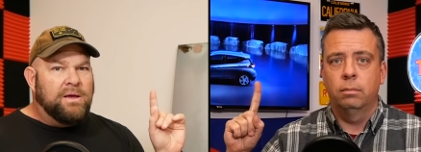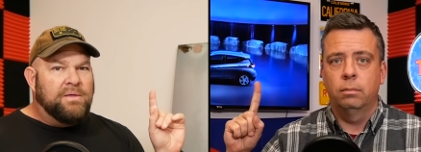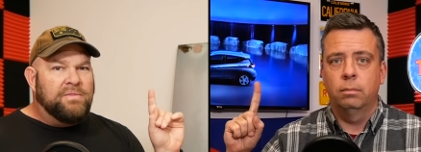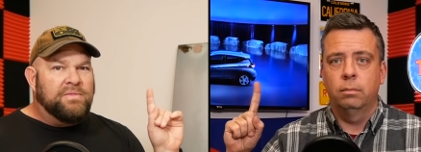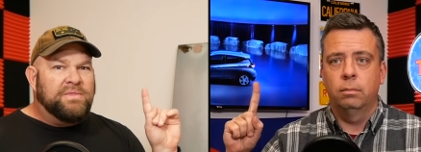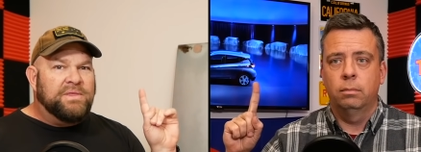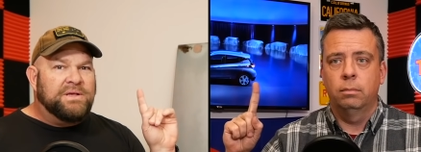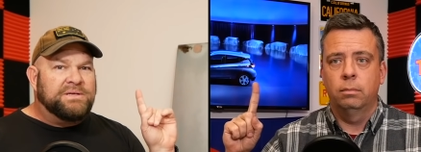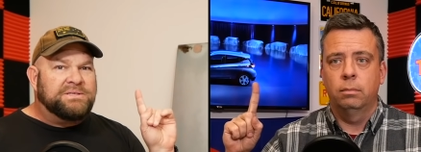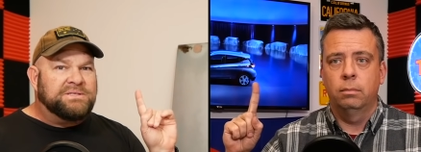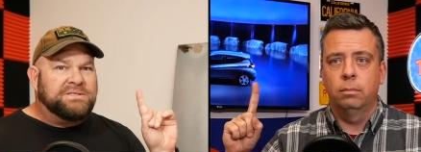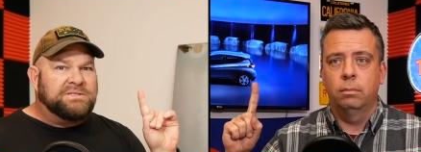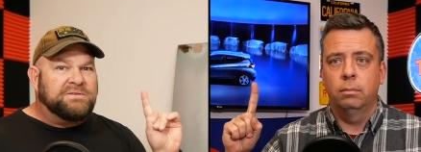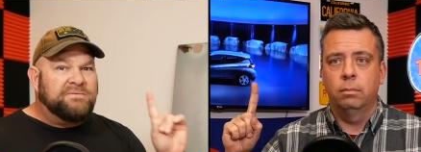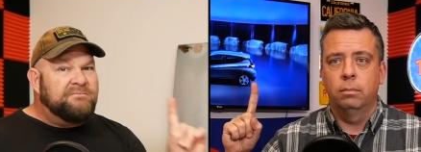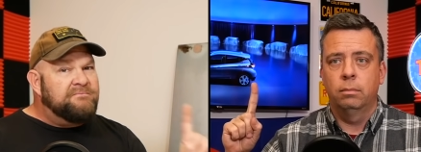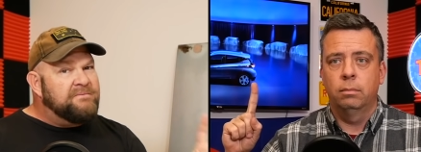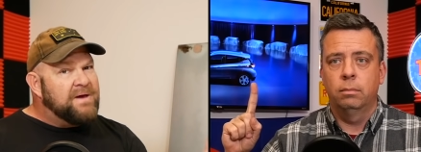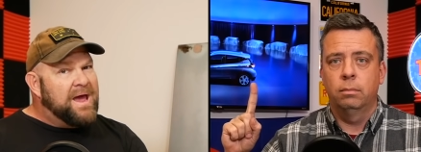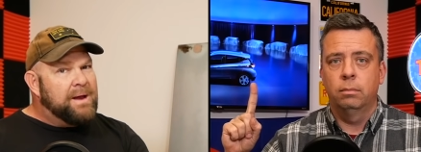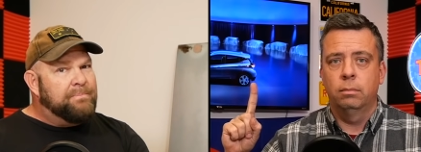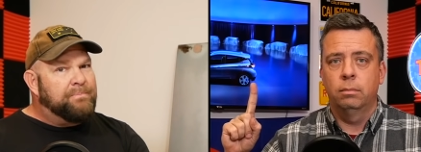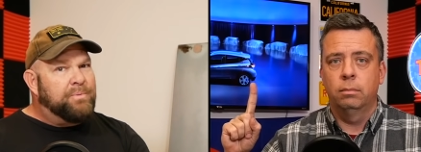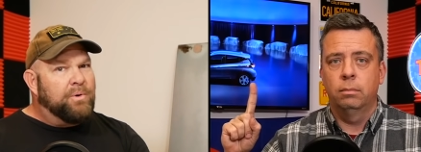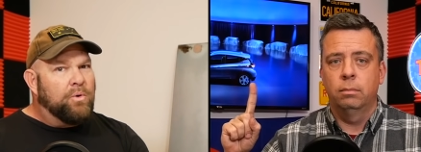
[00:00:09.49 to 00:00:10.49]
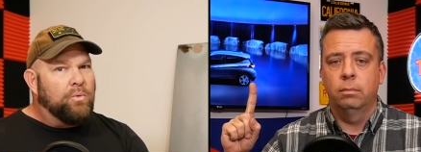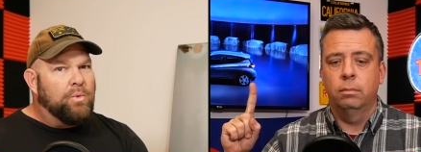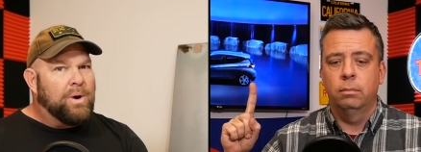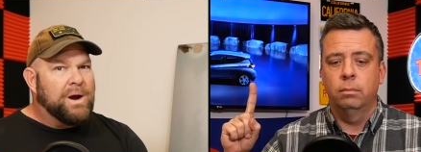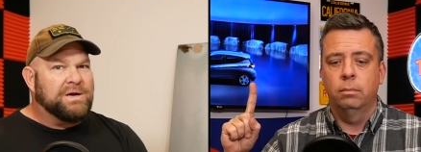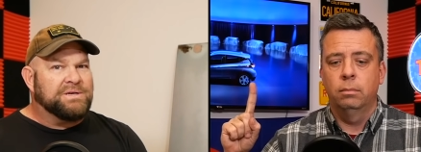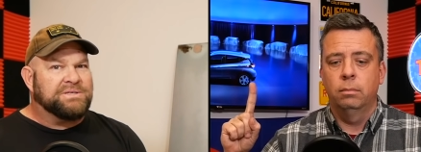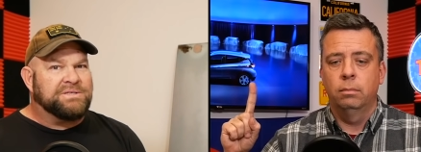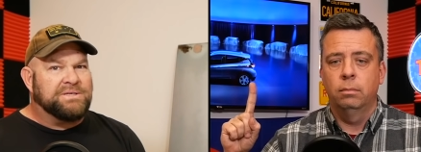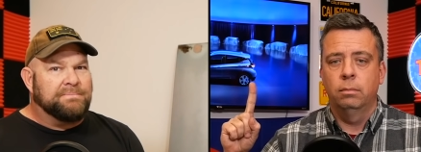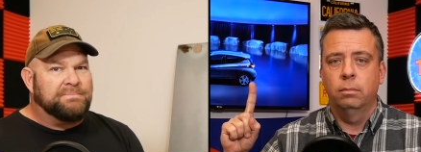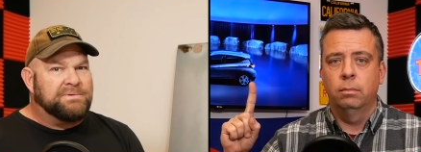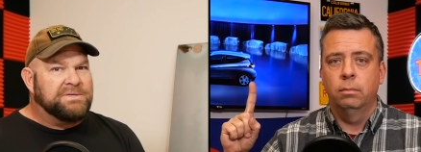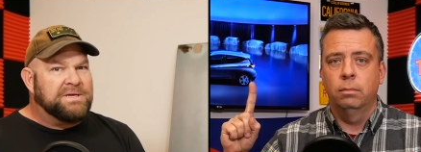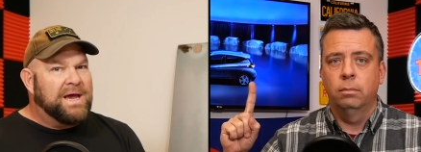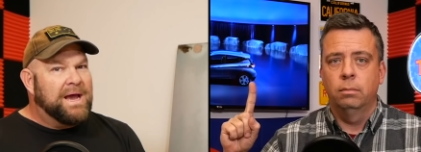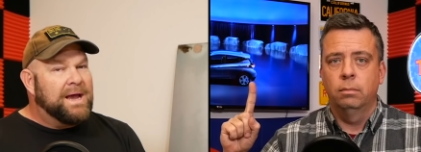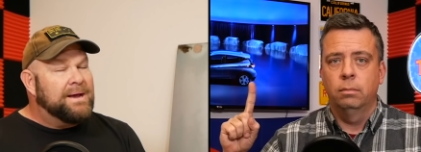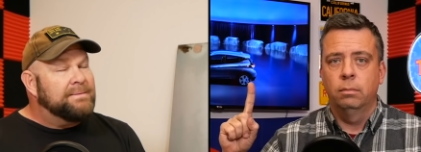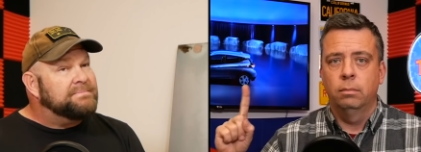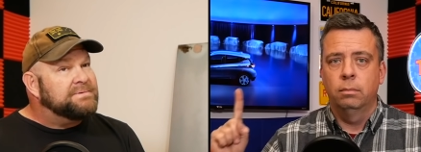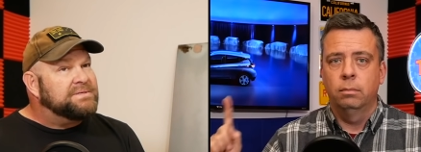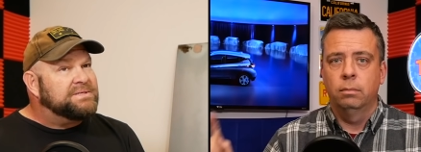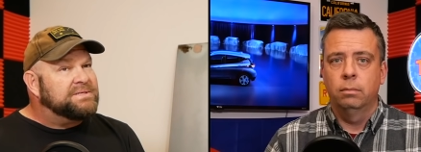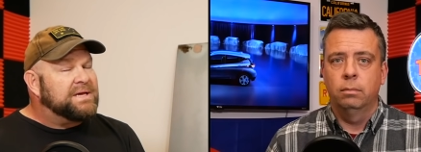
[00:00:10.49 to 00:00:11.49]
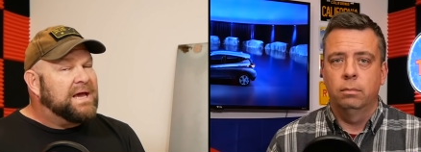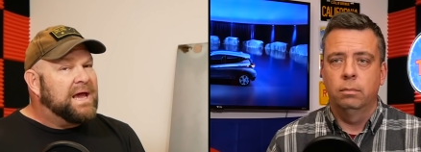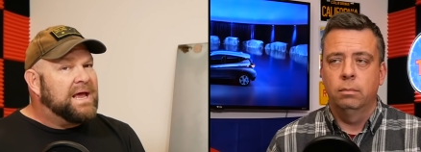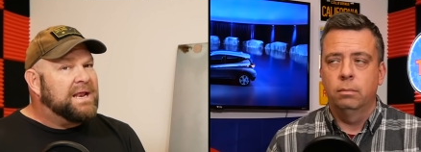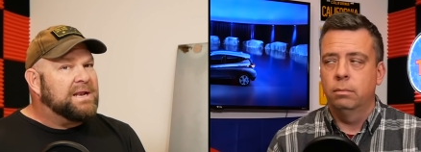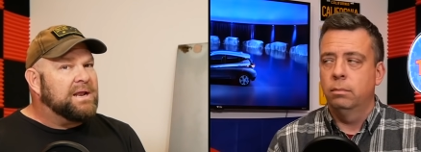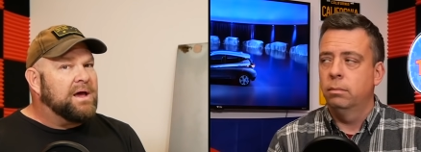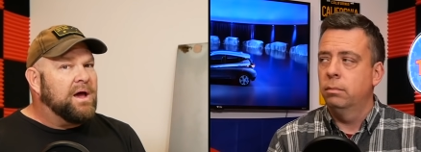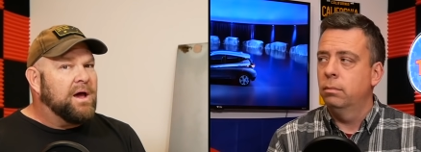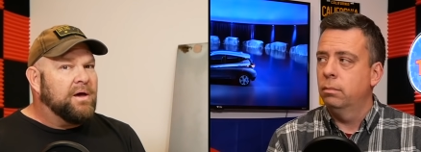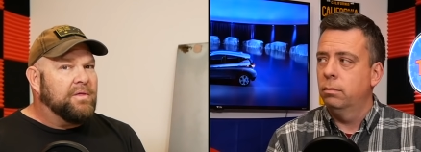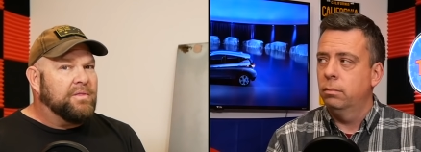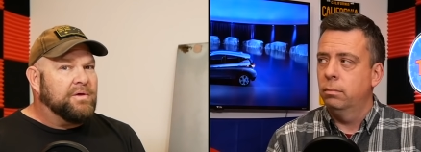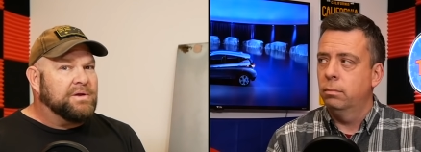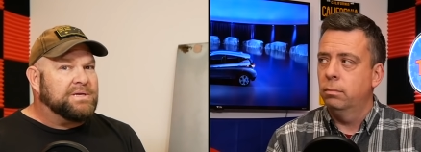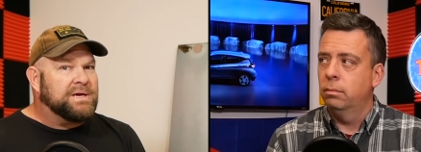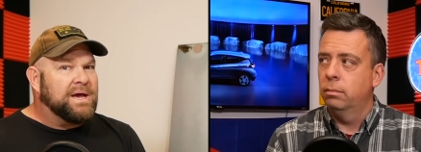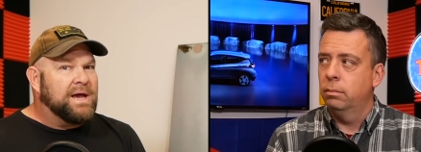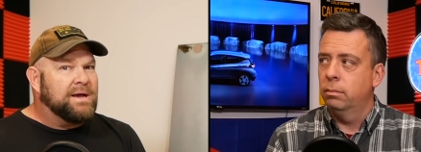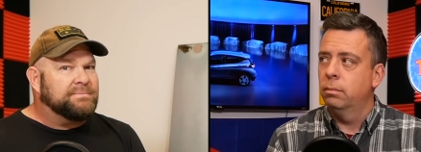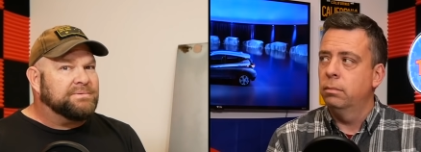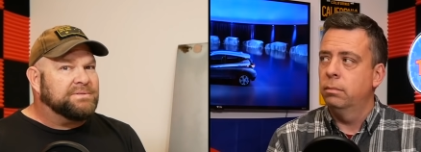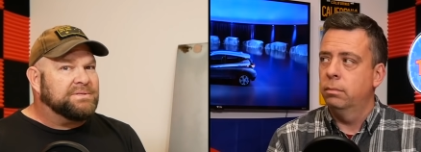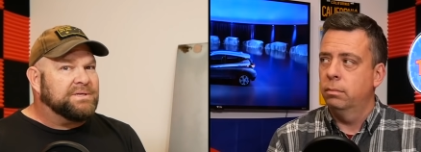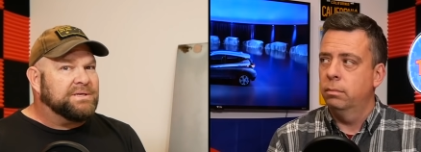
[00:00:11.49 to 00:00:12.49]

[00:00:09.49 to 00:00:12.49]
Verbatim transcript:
Speaker 1: This is vaporware sometimes, and other times